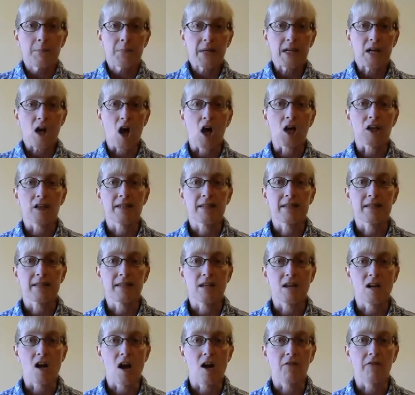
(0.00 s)
be
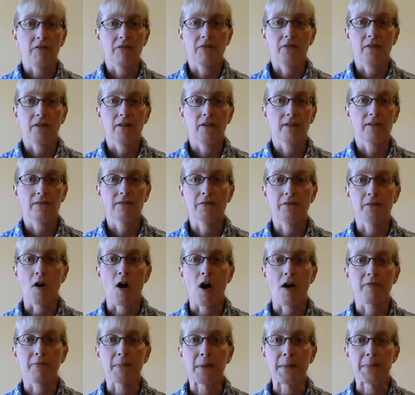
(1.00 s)
cognizant enough
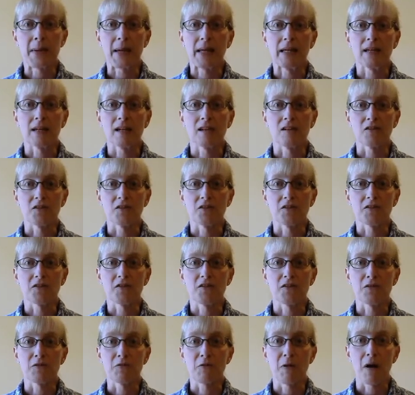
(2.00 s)
off my painkillers
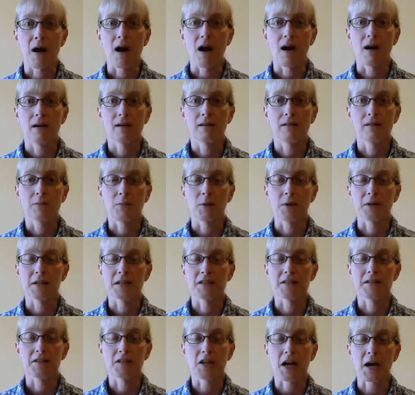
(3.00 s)
to want
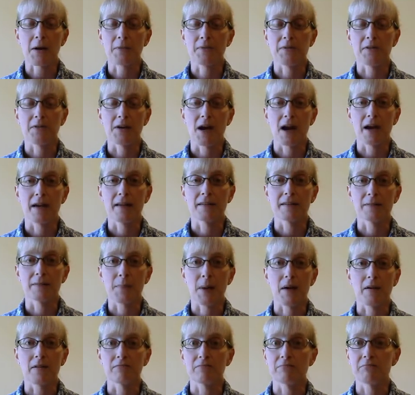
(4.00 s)
to chat with you guys
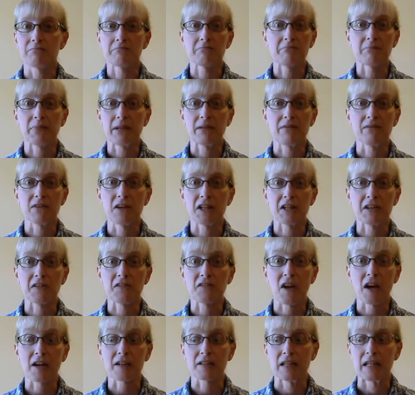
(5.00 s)
about plain vanilla
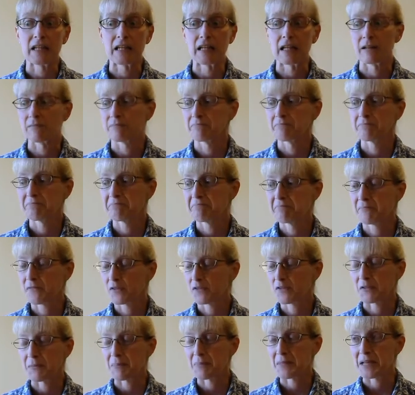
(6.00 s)
sock knitting
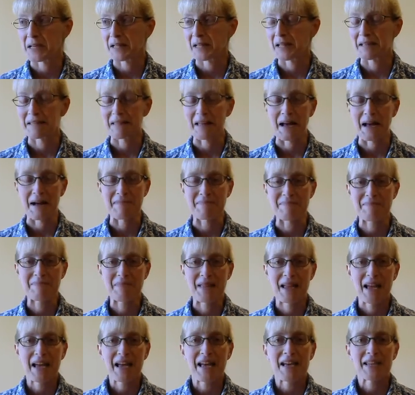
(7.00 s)
or something like that.
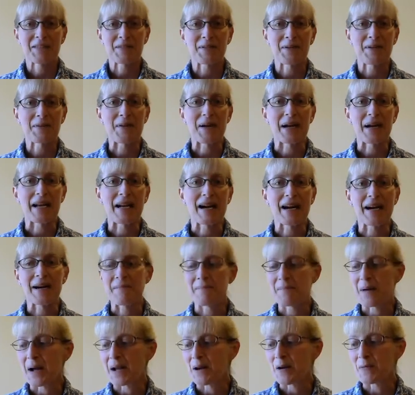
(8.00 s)
So anyway,
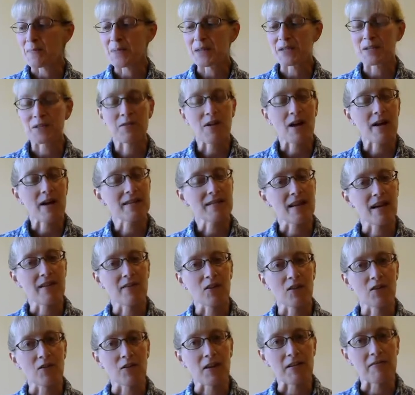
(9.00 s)
I hope that you guys
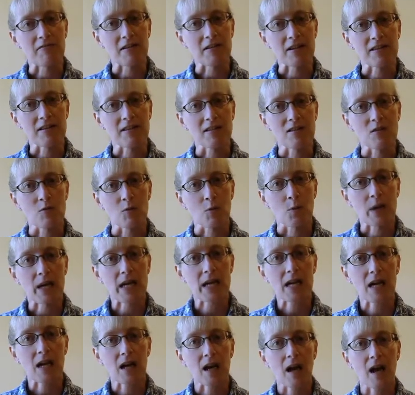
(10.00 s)
have a great rest of your
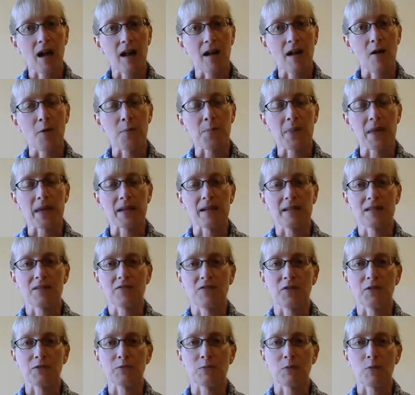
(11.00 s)
week. I hope that it's
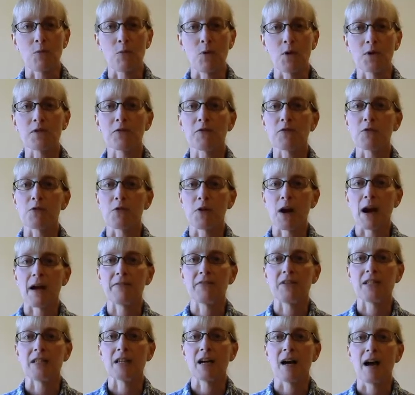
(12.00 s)
filled with wonderful
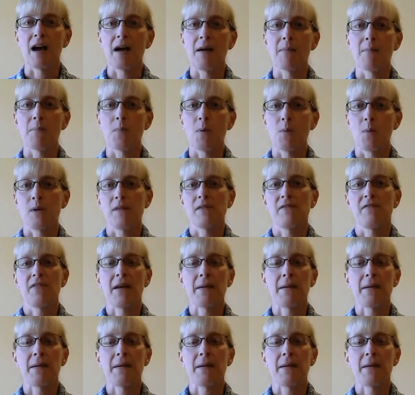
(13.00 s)
crafty time with